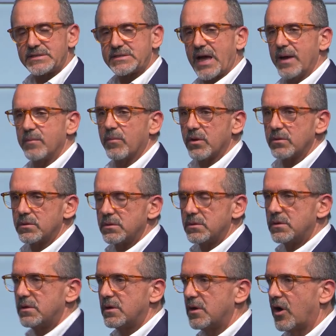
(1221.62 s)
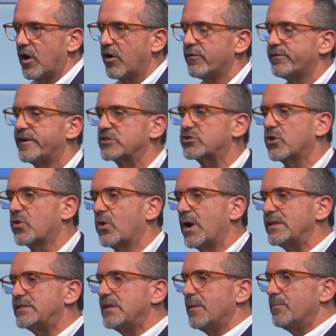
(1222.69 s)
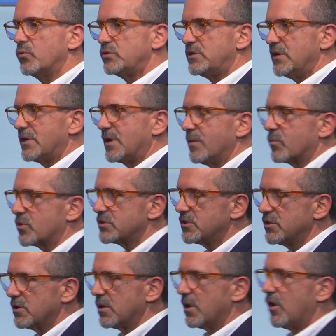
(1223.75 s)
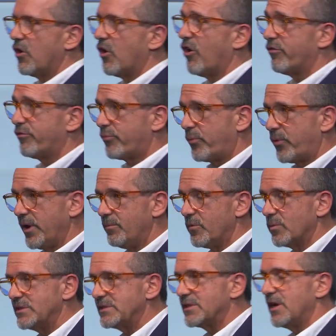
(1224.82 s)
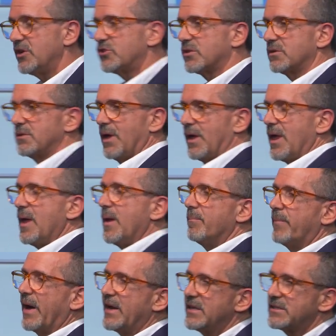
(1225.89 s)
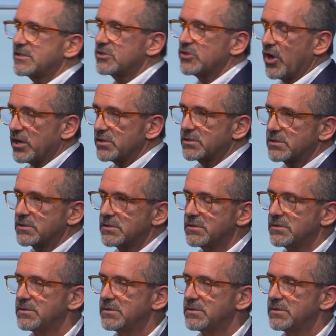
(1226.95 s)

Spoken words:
symbol of a chocolatier boutique in Brazil, of premiumization, but it's not